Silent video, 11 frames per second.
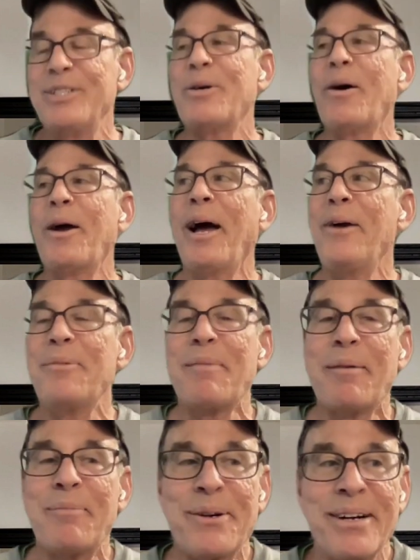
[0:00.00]
So I
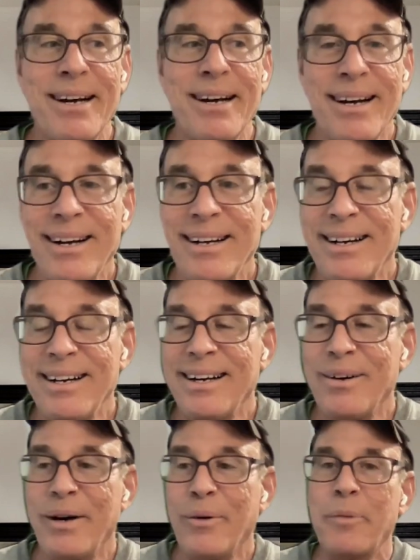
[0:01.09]
remember a
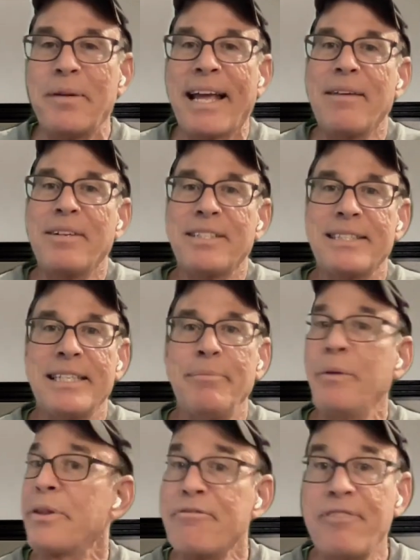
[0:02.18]
woman came to see
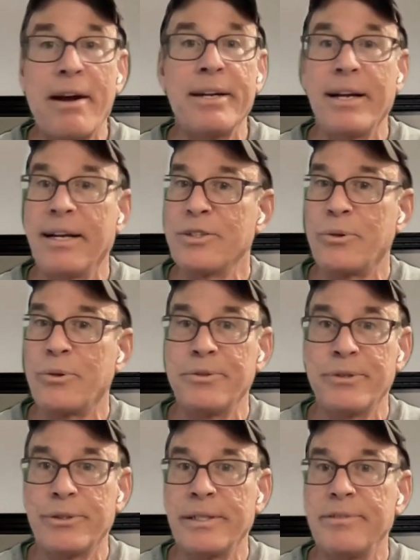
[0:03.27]
me with a very nice
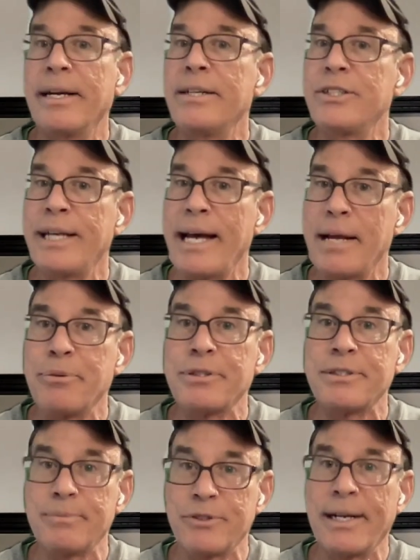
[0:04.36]
golden retriever, and she had
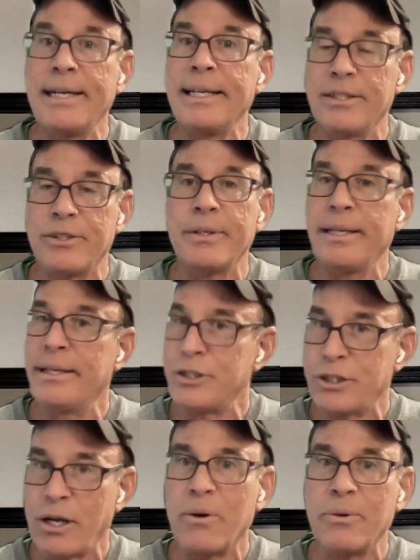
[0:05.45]
put some training into it, and
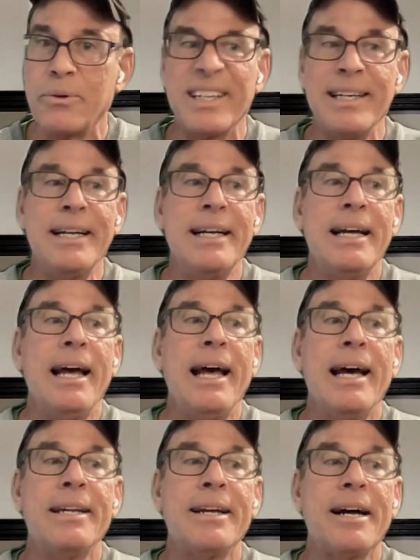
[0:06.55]
it showed.
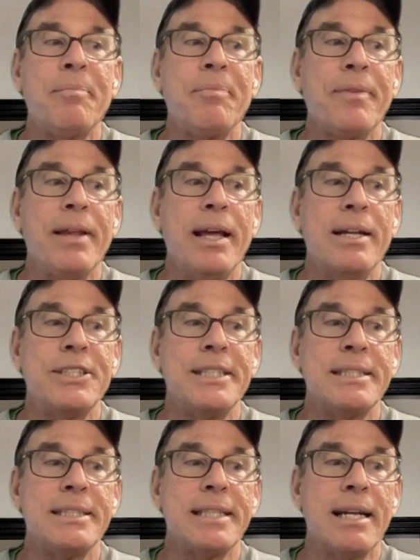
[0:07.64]
And
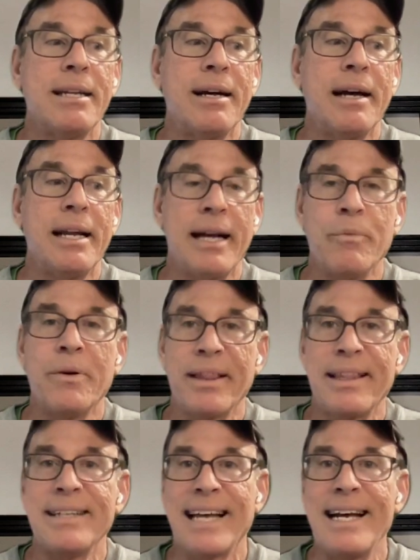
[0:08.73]
she said, one
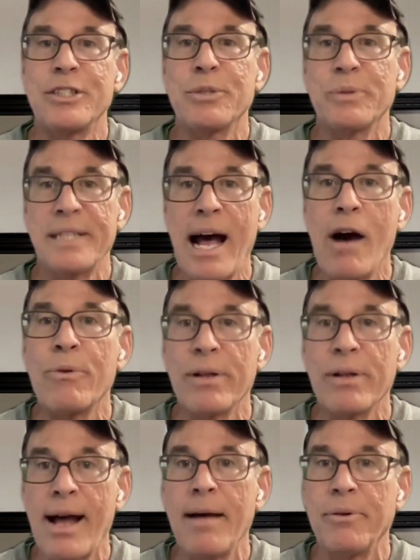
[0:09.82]
of the things I asked her was, how
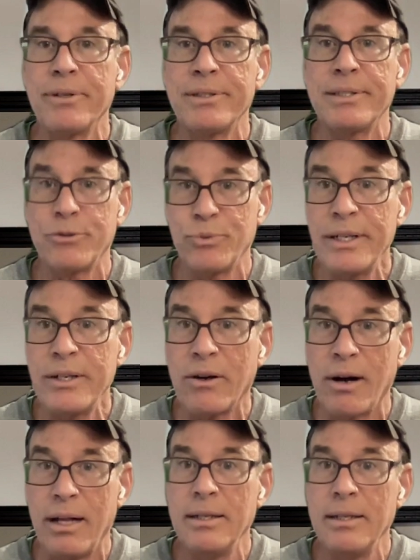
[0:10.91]
reliable is his
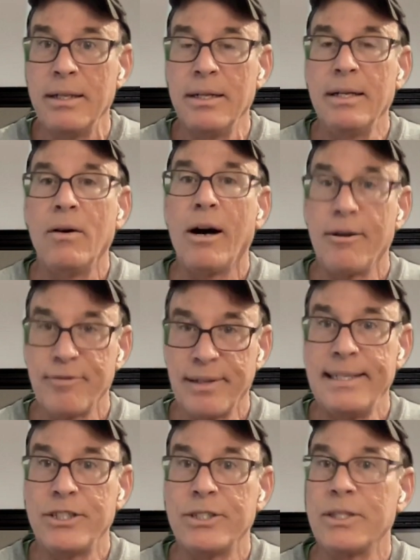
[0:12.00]
recall off
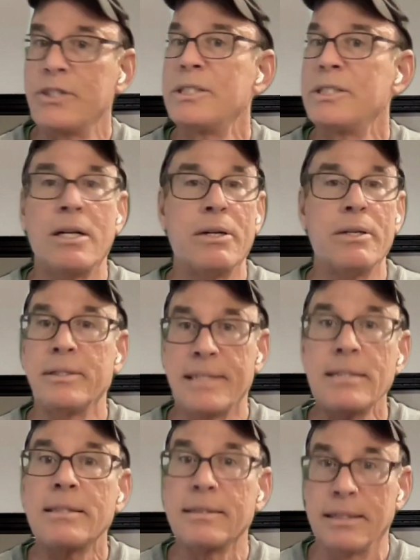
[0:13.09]
leash? And she said, oh, no, it's
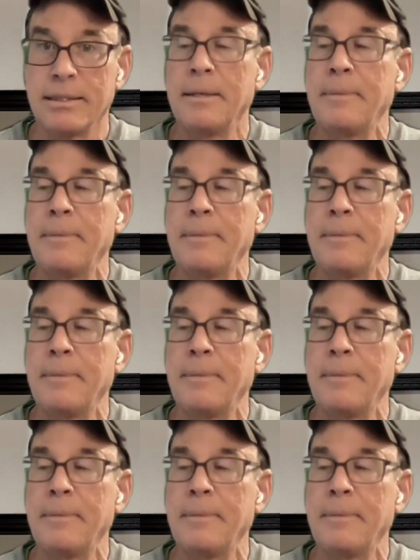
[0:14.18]
excellent.